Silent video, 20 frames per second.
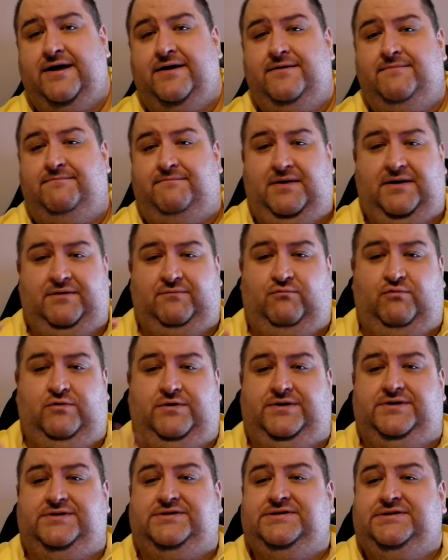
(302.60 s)
but it
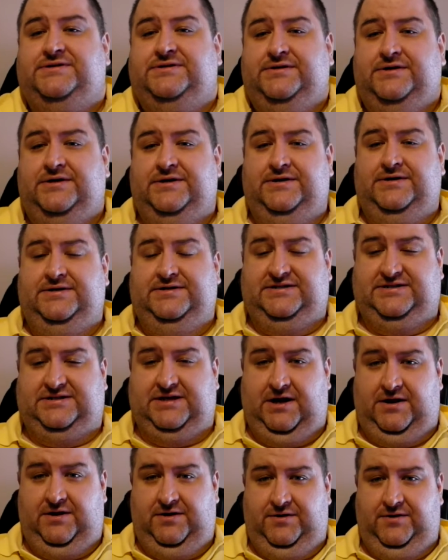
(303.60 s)
wouldn't.
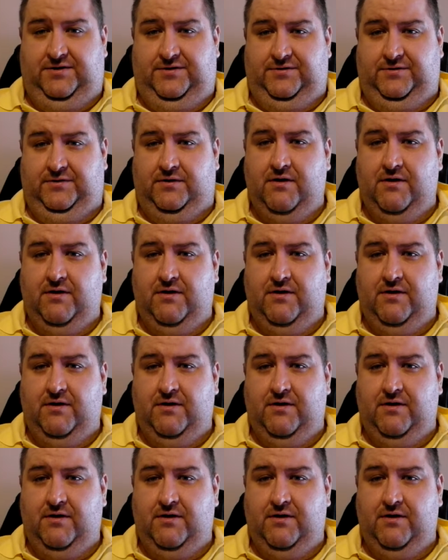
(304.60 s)
So